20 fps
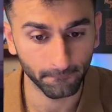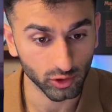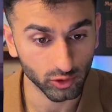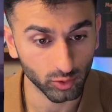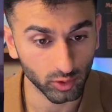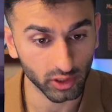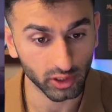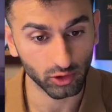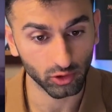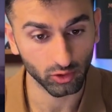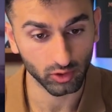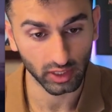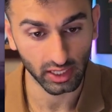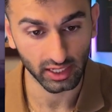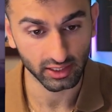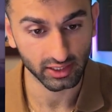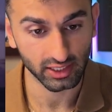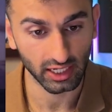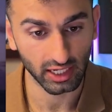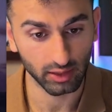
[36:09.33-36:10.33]
So first we're going to
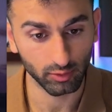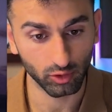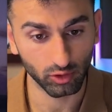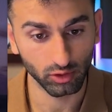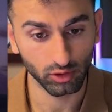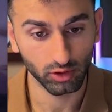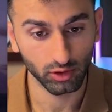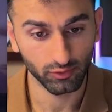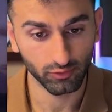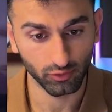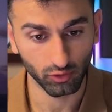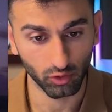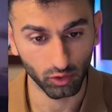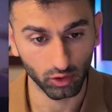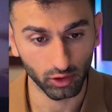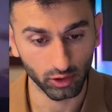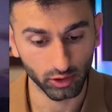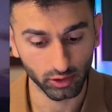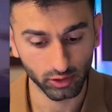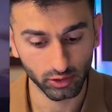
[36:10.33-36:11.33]
create a table
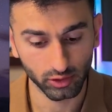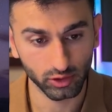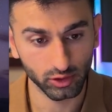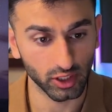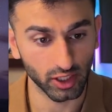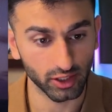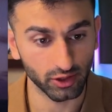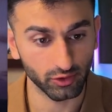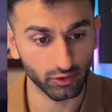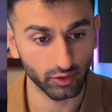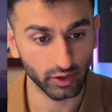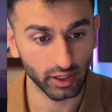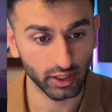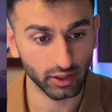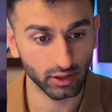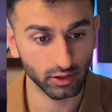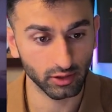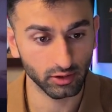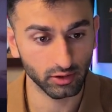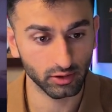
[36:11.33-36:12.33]
for
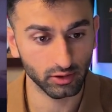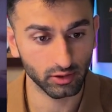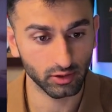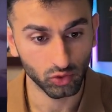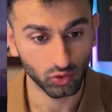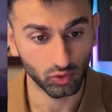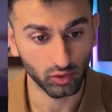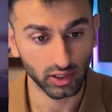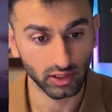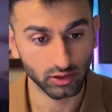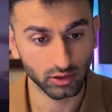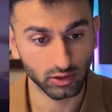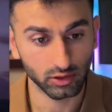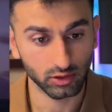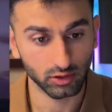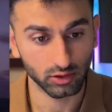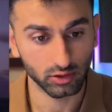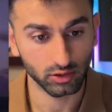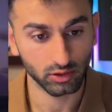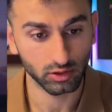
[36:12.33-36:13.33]
generated
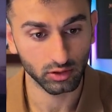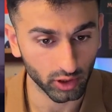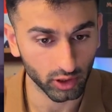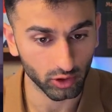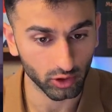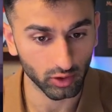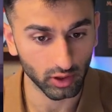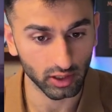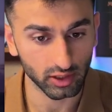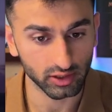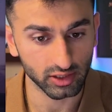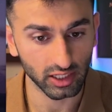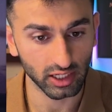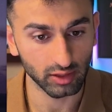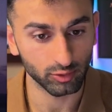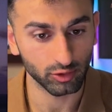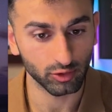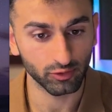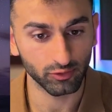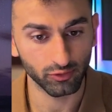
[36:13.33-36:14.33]
tweets. We're going to create a
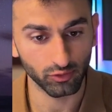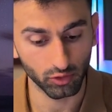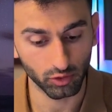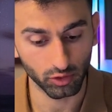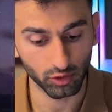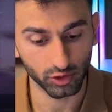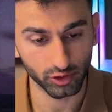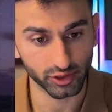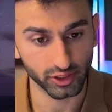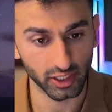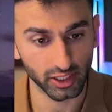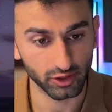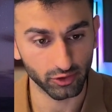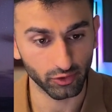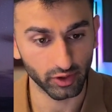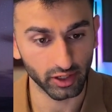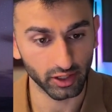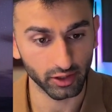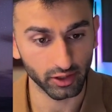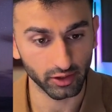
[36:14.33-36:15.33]
table for
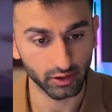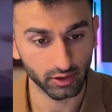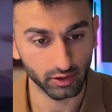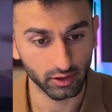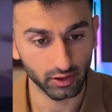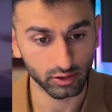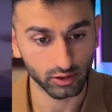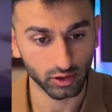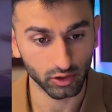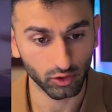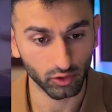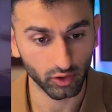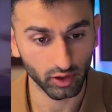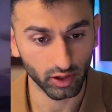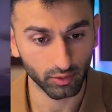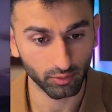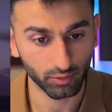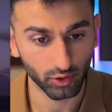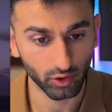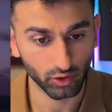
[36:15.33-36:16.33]
generated
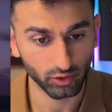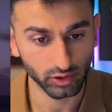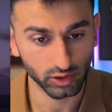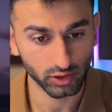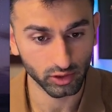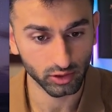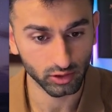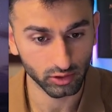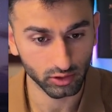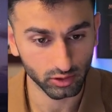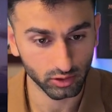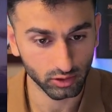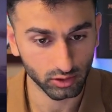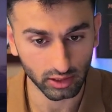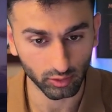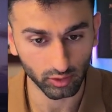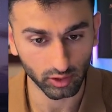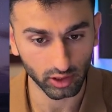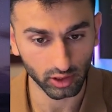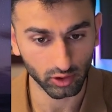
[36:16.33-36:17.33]
Instagram posts.
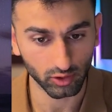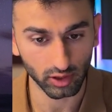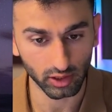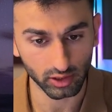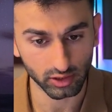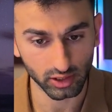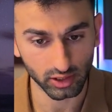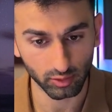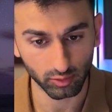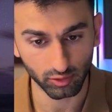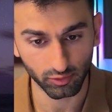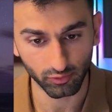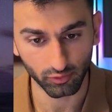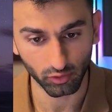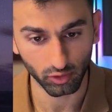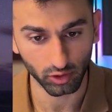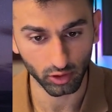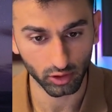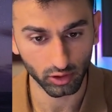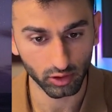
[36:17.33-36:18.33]
And then we're going to create a table
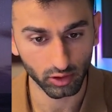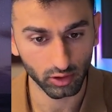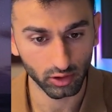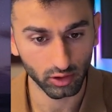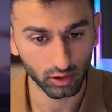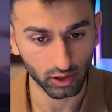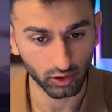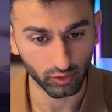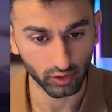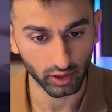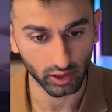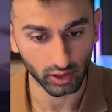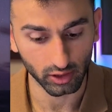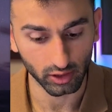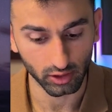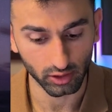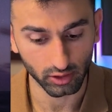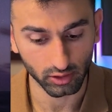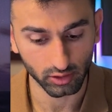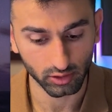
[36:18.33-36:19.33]
for
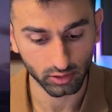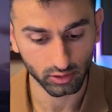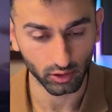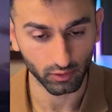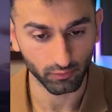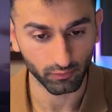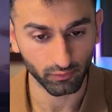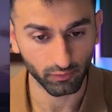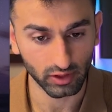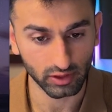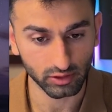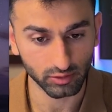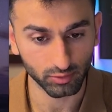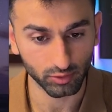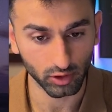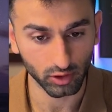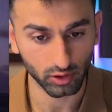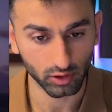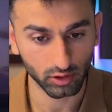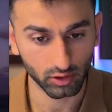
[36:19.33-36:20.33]
generated
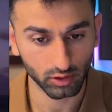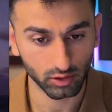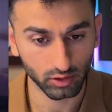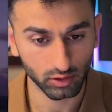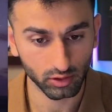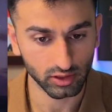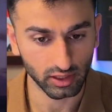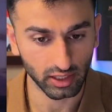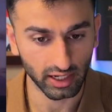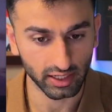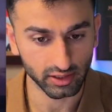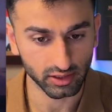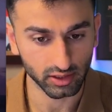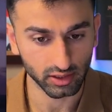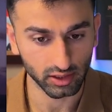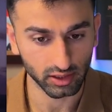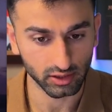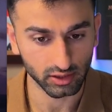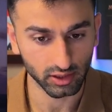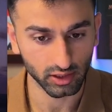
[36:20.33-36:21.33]

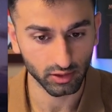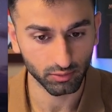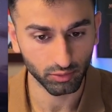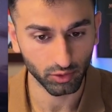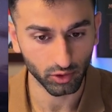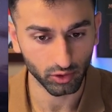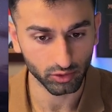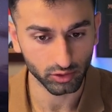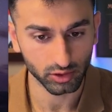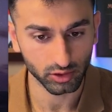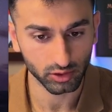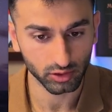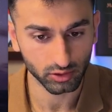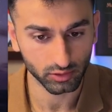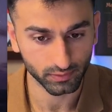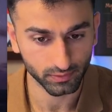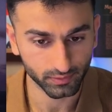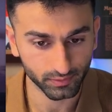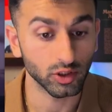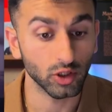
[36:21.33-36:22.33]
Facebook/LinkedIn posts.
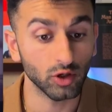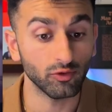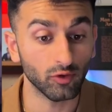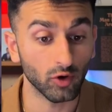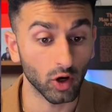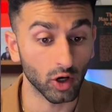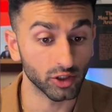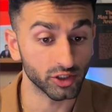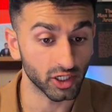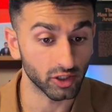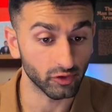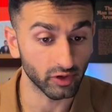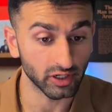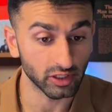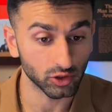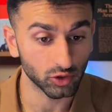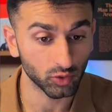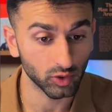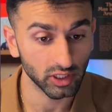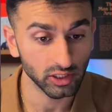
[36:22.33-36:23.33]
So for our
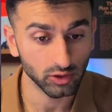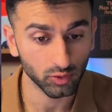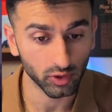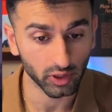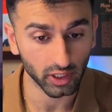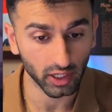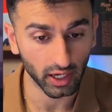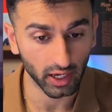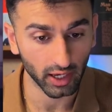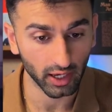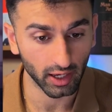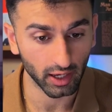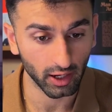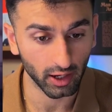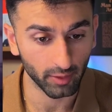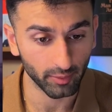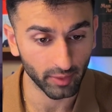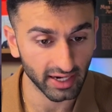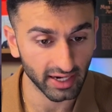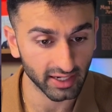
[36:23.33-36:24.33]
generated tweets, we're going to
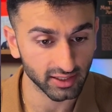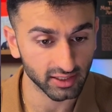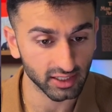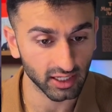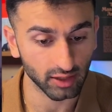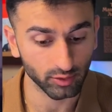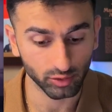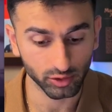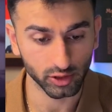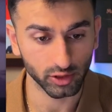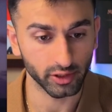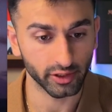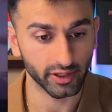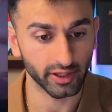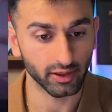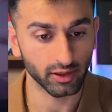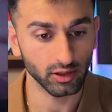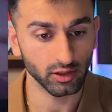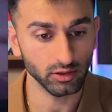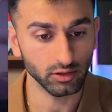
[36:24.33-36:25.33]
edit the table to
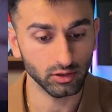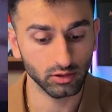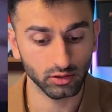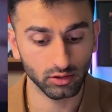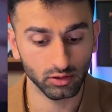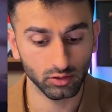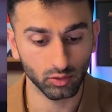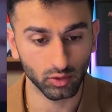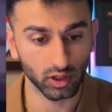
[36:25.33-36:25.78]
look like this.